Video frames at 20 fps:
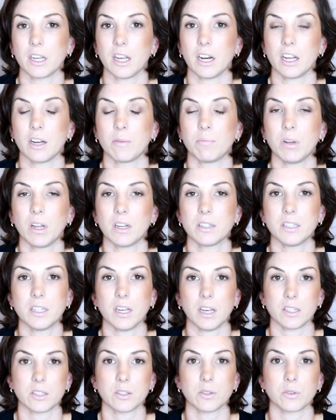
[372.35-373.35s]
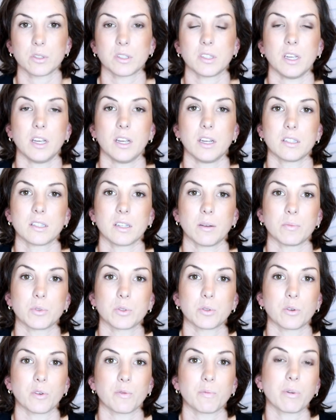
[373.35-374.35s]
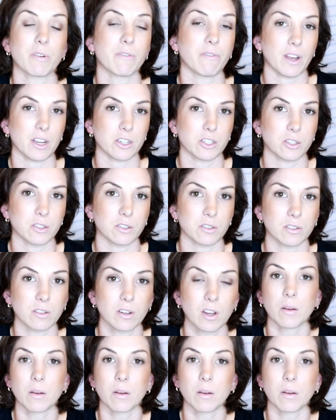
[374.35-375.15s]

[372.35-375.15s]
getting a blood test or seeing some sort of professional.